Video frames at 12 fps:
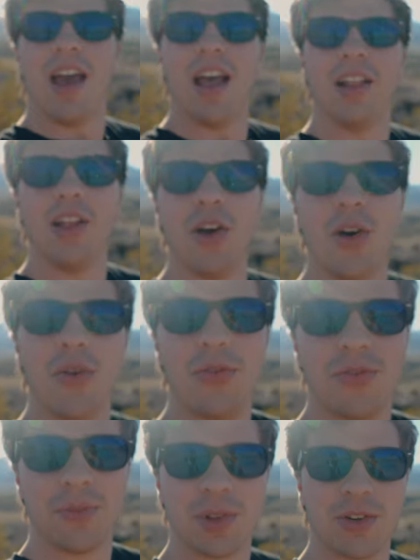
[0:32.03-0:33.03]
Hello
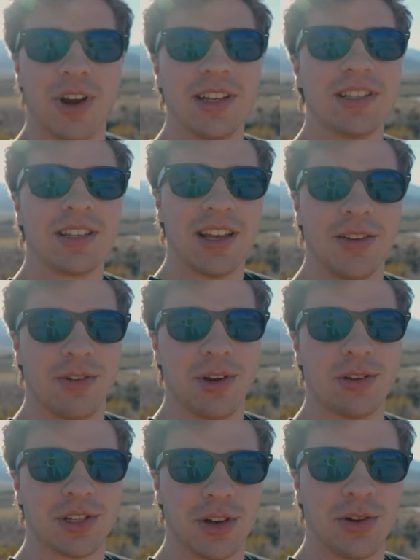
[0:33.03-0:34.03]
from the great state of
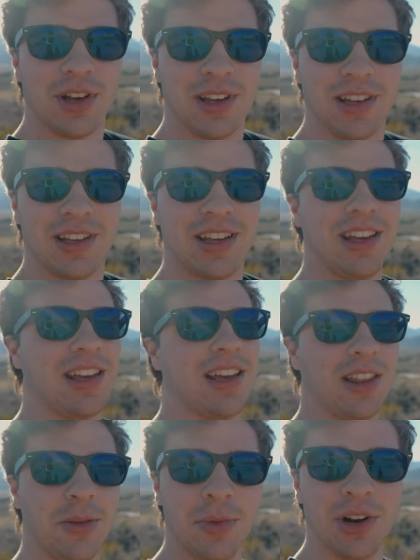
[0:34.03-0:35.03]
Arizona,
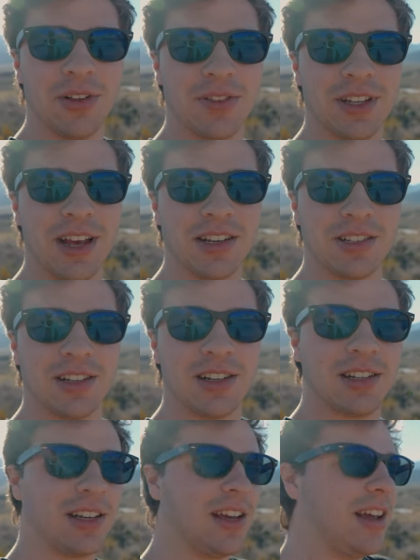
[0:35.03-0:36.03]
in the middle of the
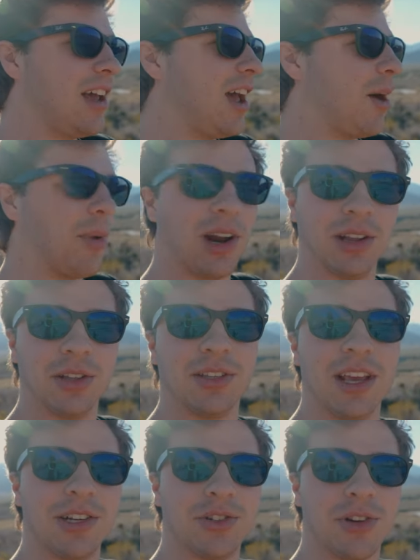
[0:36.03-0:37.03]
desert. I'm on a little
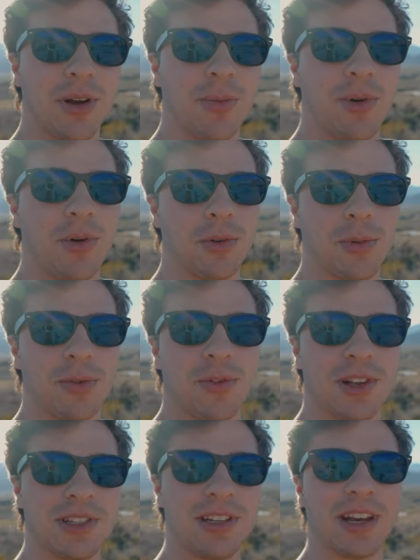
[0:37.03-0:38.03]
day trip with my
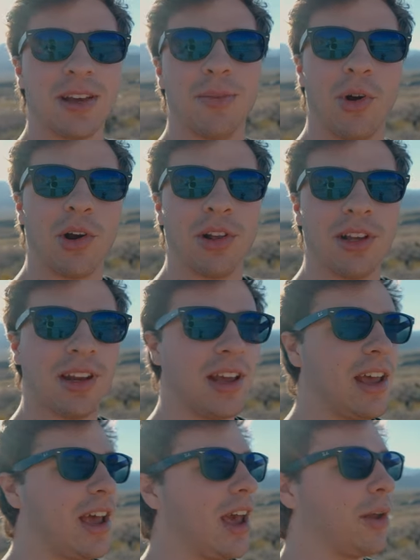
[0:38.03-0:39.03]
friends Nick and Marlon,
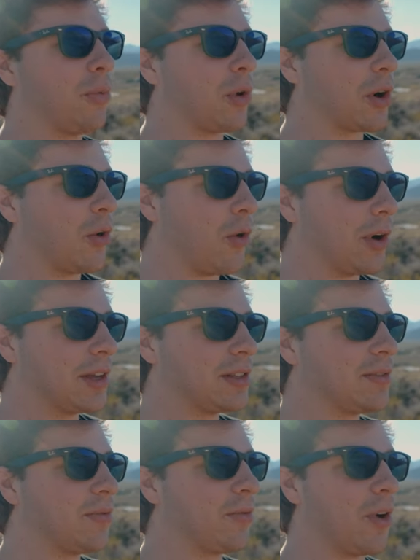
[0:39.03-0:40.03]
and we're
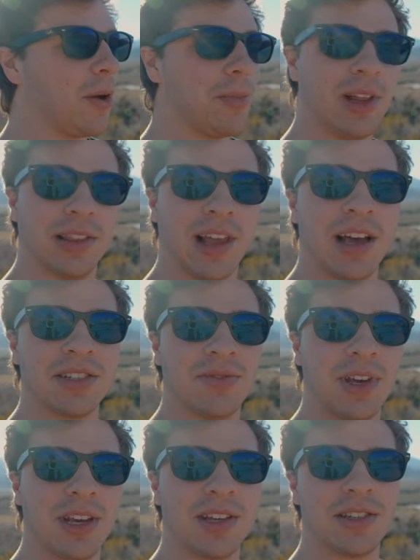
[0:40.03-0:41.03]
going from Las
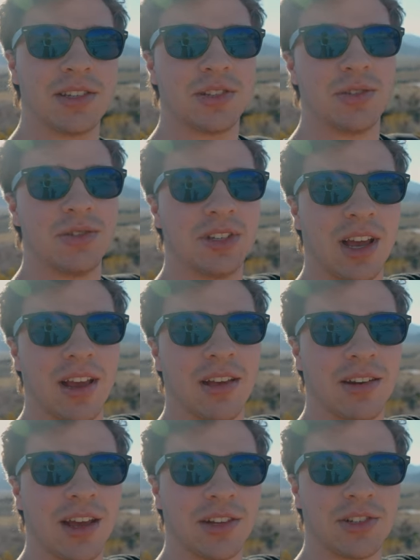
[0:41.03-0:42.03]
Vegas to
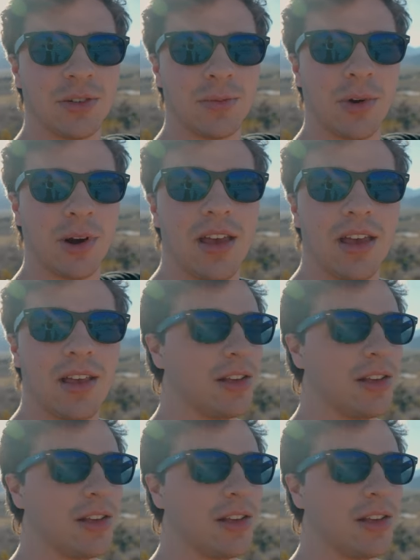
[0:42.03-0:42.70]
Zion National Park.